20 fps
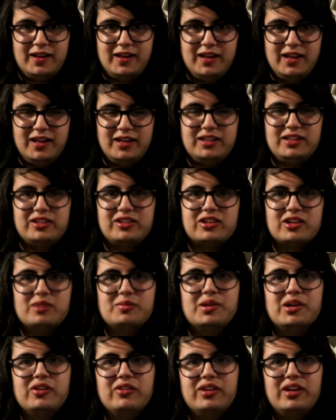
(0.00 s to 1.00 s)
In eco
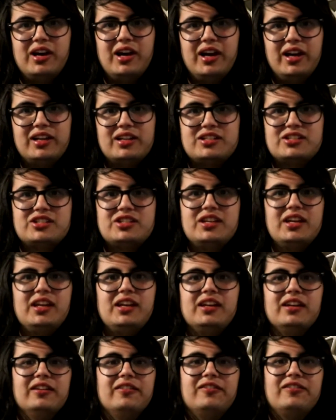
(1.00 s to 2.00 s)
mode, I
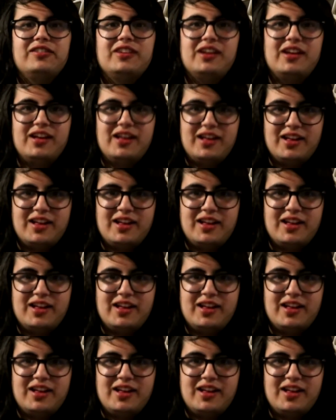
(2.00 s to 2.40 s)
achieved